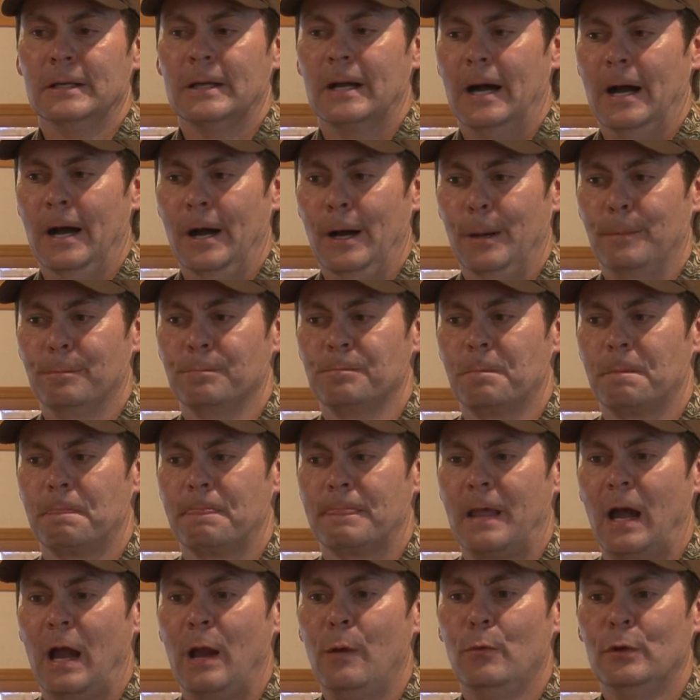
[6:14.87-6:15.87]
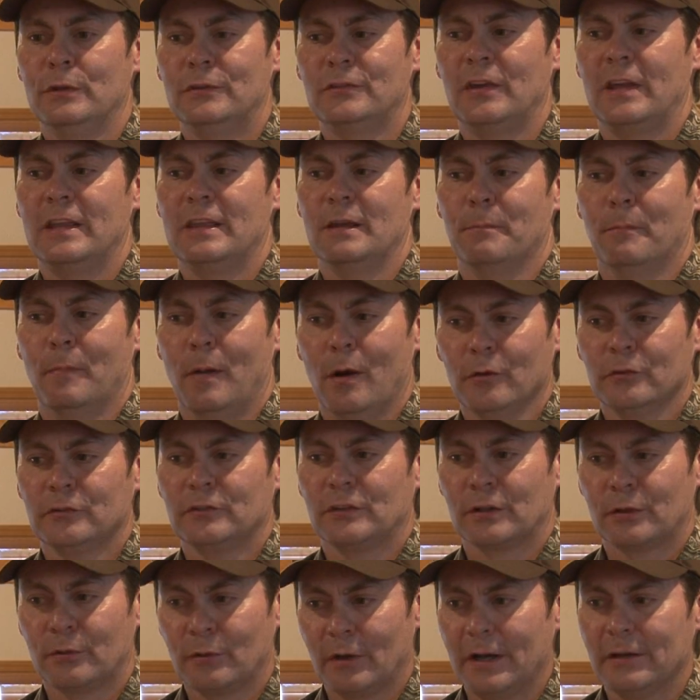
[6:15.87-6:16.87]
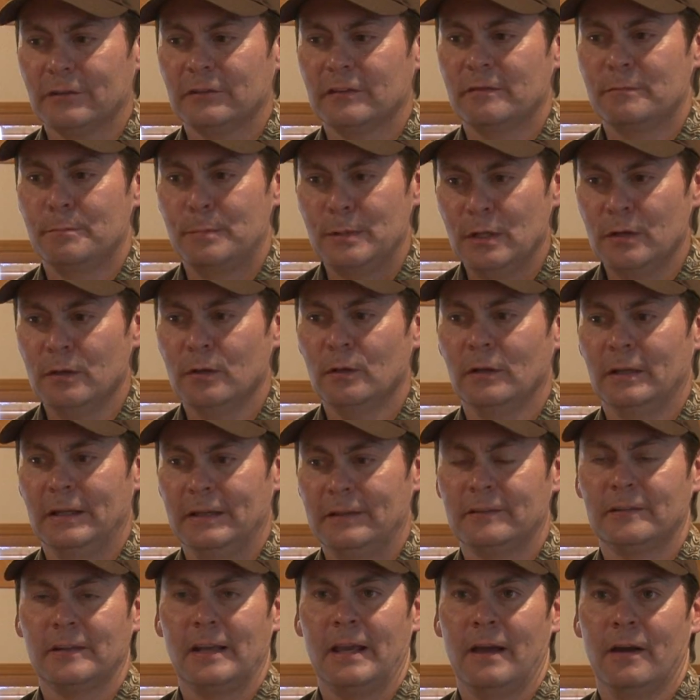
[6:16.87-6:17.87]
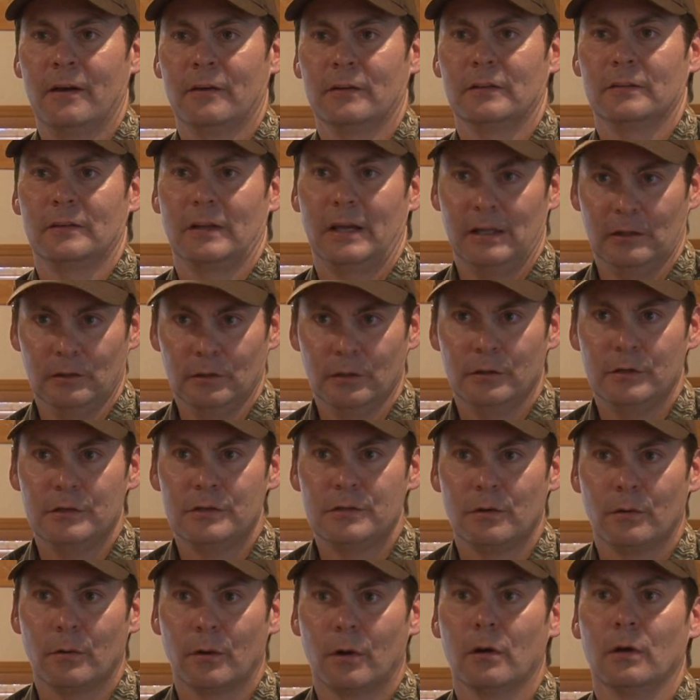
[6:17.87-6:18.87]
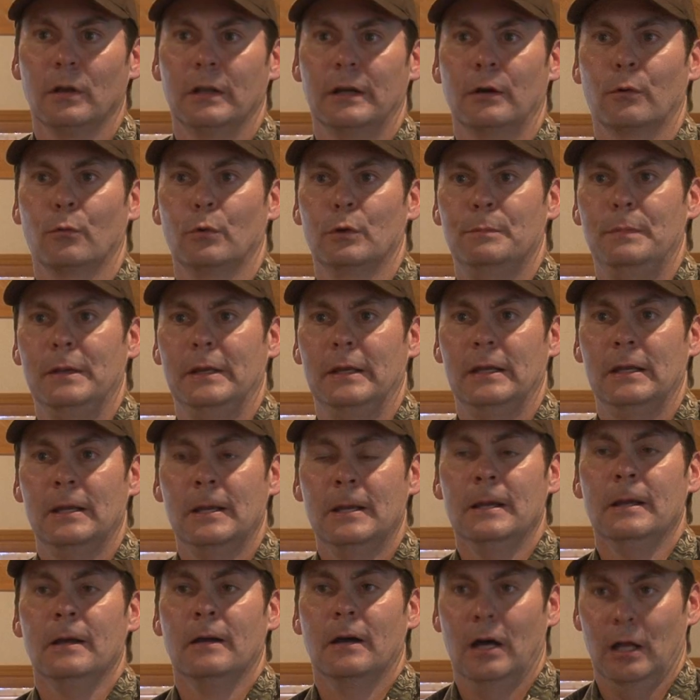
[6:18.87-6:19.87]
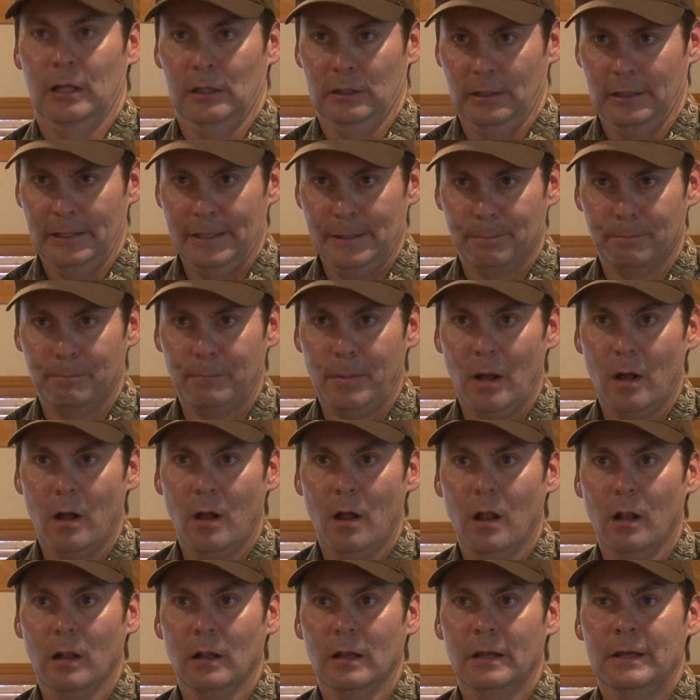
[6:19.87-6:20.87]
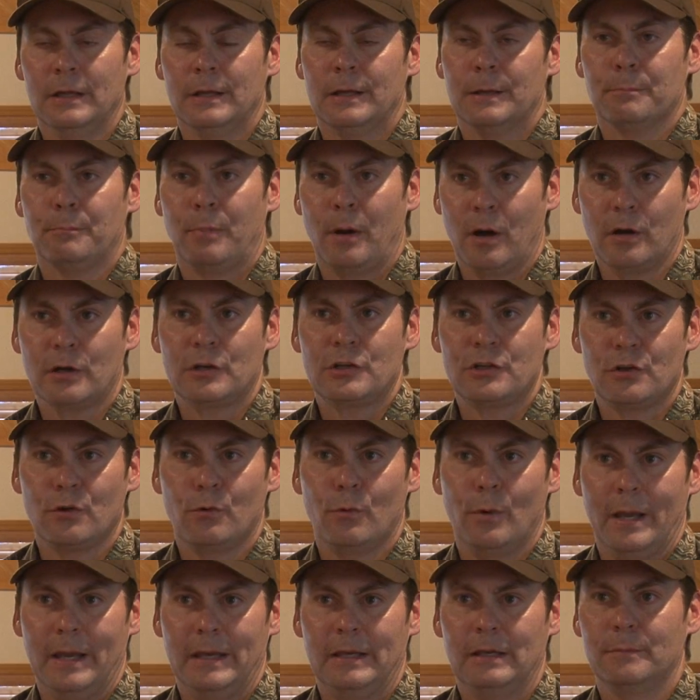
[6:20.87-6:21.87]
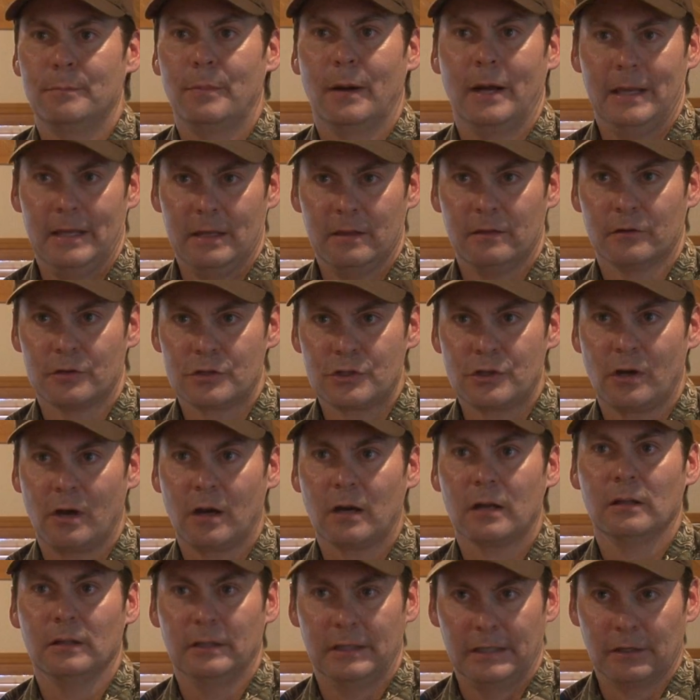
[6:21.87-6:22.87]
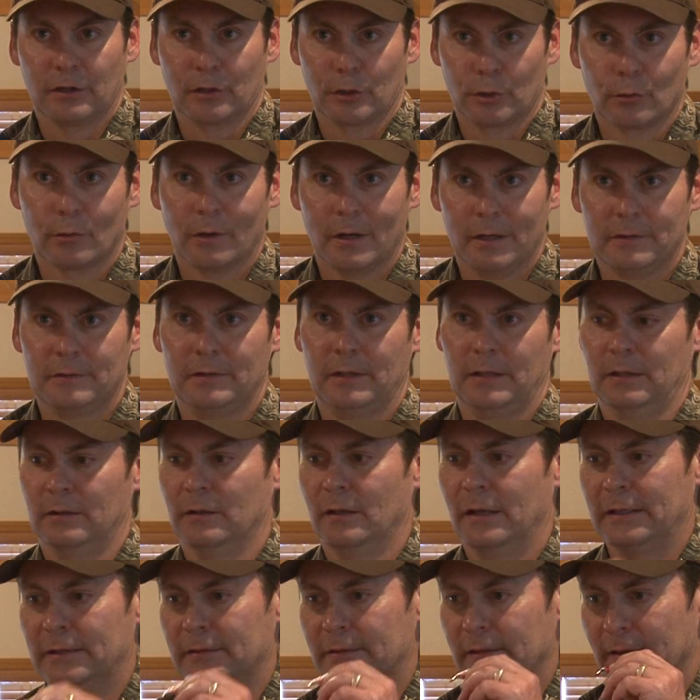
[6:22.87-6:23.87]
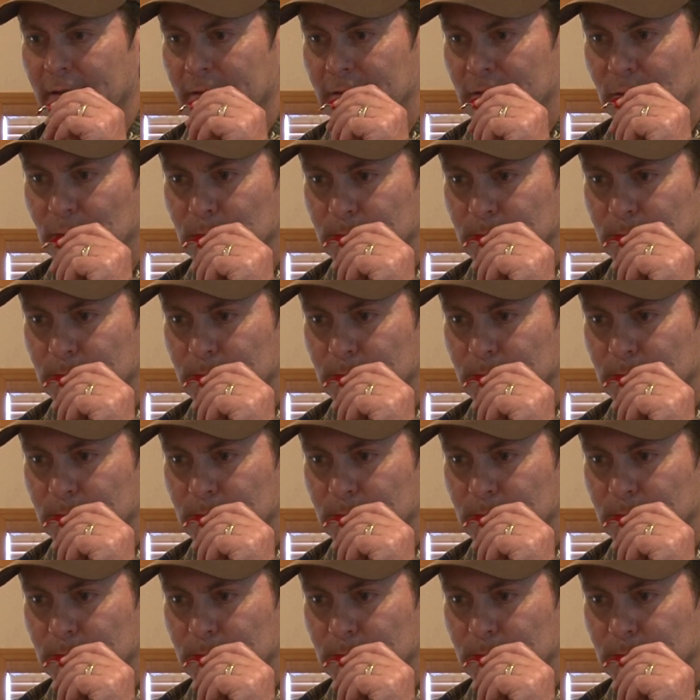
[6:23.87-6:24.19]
I would say the most aggressive bugling sound, as I alluded to earlier, would be a lip ball punctuated by either chuckling or grunting, like this.